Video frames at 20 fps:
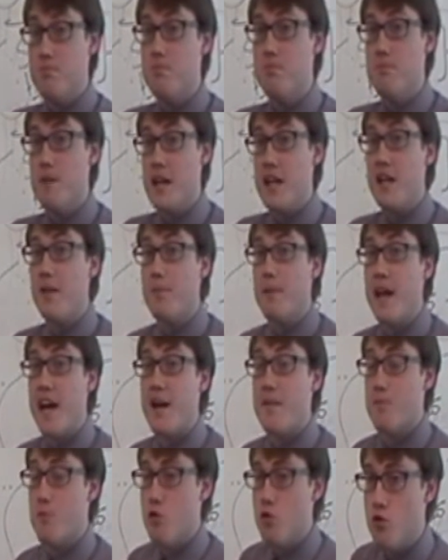make a
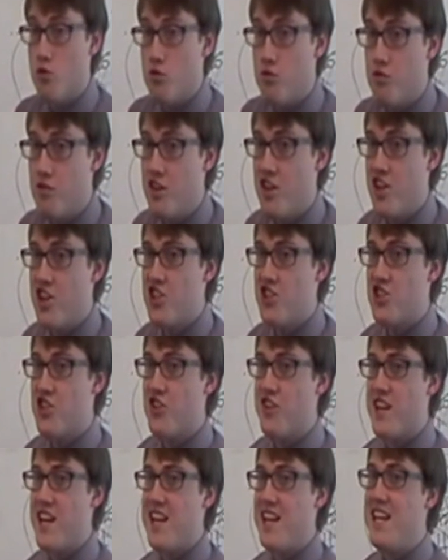bad move so
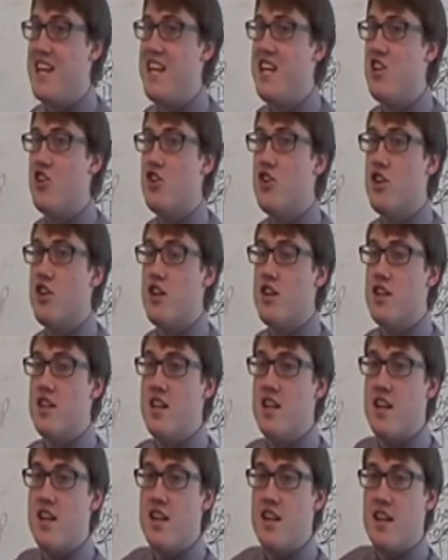that he could
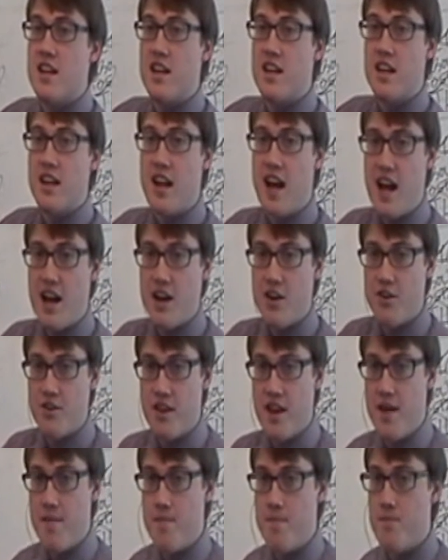conquer
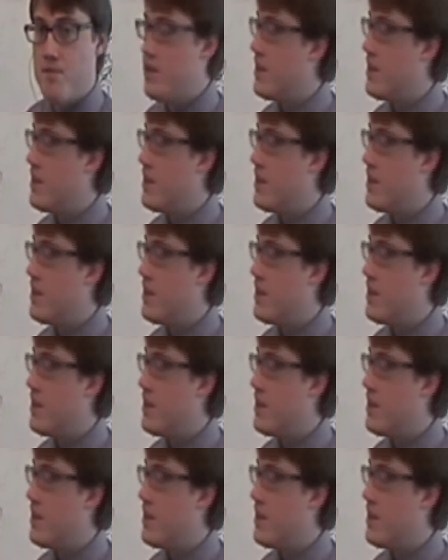them.